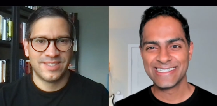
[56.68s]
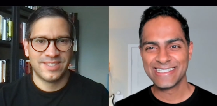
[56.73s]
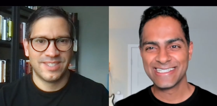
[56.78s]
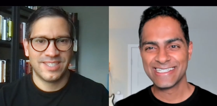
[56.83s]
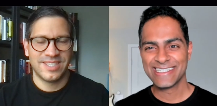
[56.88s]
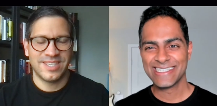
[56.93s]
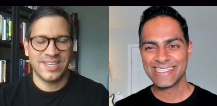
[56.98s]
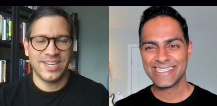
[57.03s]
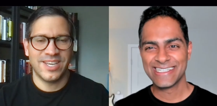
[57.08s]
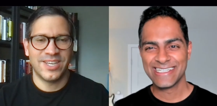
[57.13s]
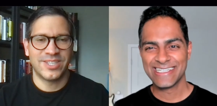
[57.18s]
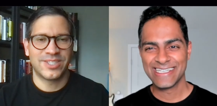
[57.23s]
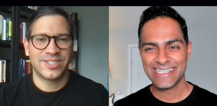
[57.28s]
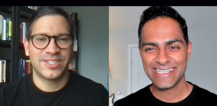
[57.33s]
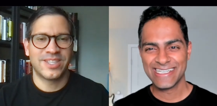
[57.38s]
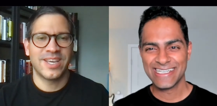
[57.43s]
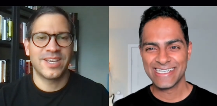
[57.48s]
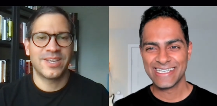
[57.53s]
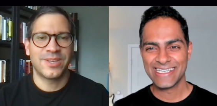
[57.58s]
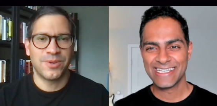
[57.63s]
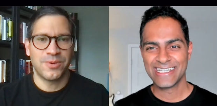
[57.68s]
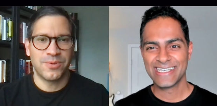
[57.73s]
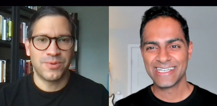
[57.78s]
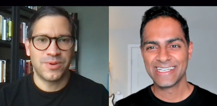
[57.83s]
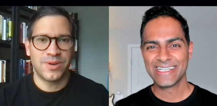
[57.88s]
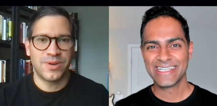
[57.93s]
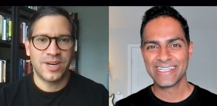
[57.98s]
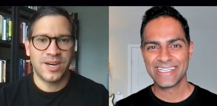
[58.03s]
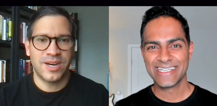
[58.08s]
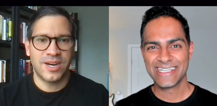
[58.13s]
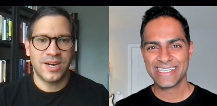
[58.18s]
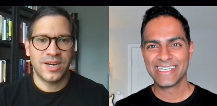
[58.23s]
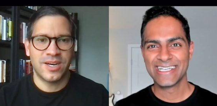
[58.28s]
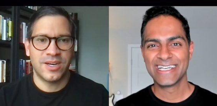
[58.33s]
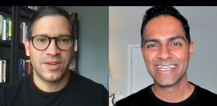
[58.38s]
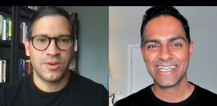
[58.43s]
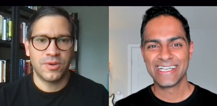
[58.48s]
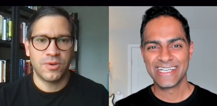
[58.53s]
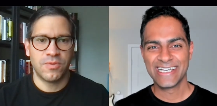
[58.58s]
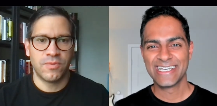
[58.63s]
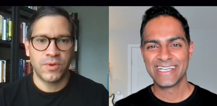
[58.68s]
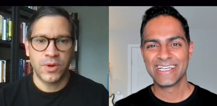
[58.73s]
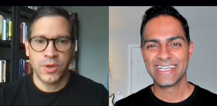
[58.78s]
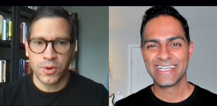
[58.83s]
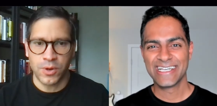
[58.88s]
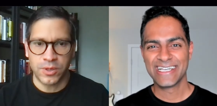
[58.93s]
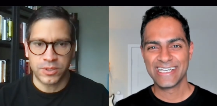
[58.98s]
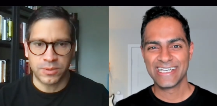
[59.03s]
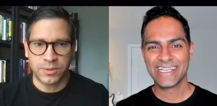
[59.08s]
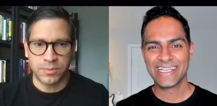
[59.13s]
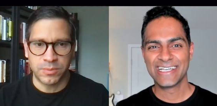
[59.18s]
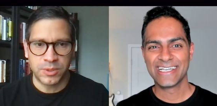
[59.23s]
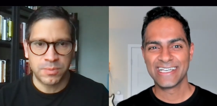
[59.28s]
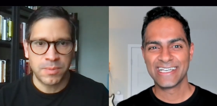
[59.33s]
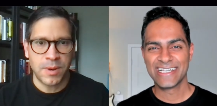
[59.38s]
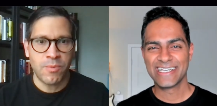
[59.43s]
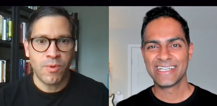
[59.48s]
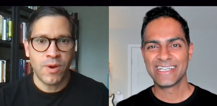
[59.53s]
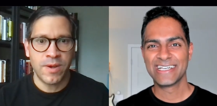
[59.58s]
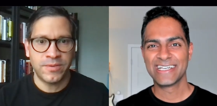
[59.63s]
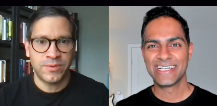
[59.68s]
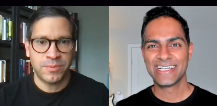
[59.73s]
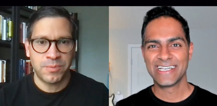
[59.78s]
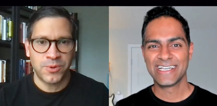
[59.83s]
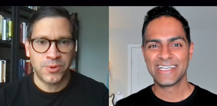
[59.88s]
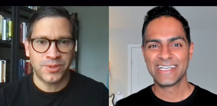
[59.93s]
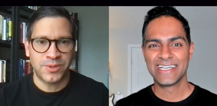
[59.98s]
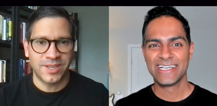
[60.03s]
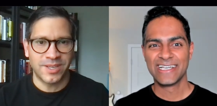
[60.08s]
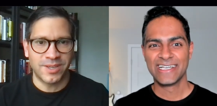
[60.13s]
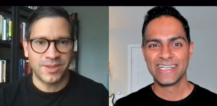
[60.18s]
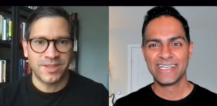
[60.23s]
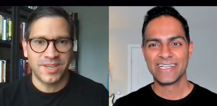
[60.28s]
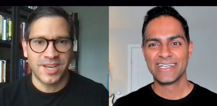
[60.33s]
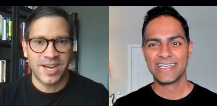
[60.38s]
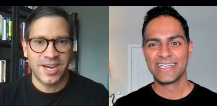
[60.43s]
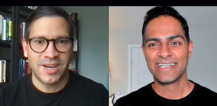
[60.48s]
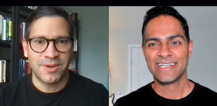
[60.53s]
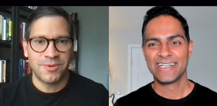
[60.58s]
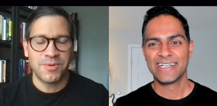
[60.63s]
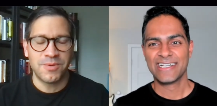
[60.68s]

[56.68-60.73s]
Speaker 1: Ganesh, thank you. Uh, very awesome. It's my wife's birthday. Uh,